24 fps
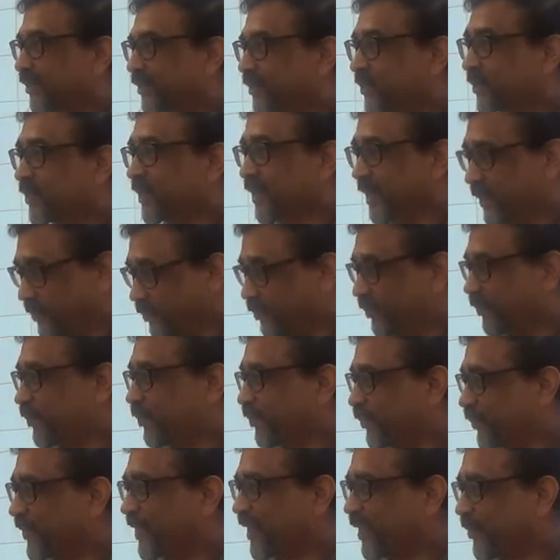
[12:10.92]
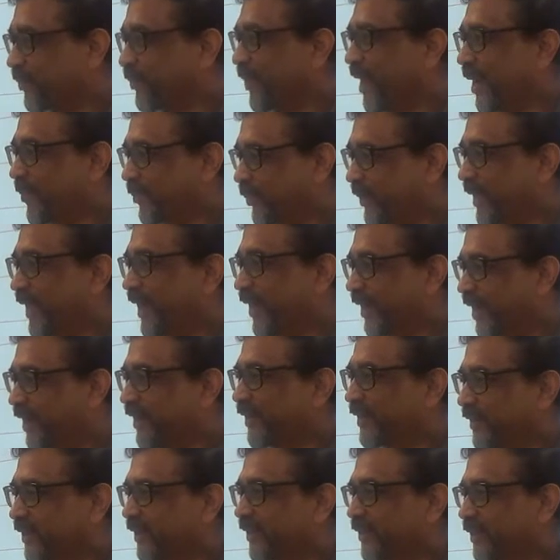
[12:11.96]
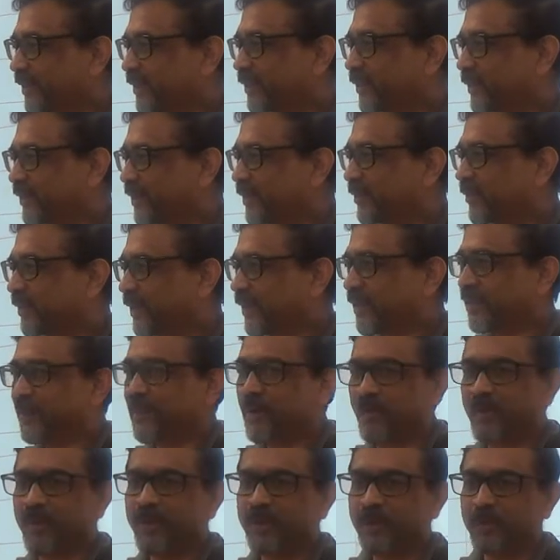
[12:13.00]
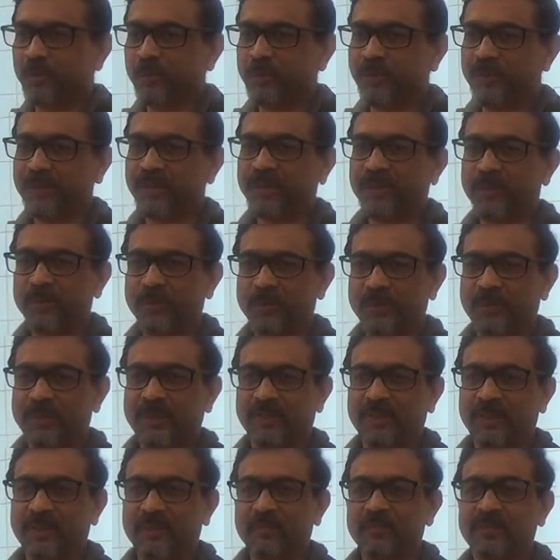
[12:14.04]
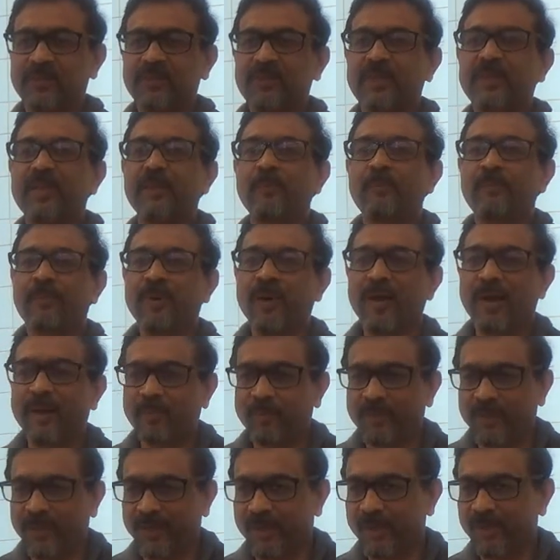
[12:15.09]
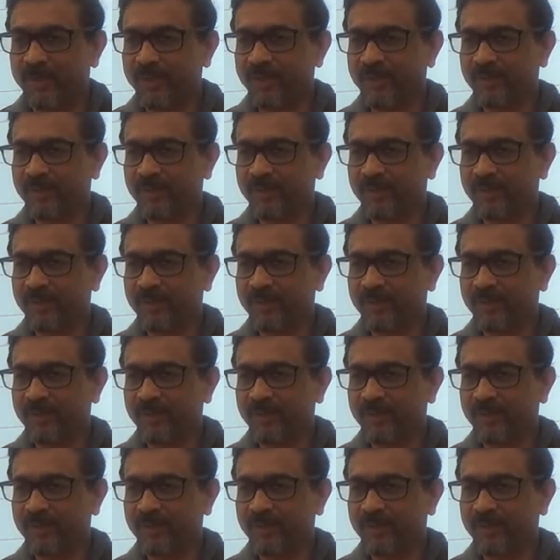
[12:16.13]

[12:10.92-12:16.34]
sleep apnea, right? So very commonly we use the term sleep apnea.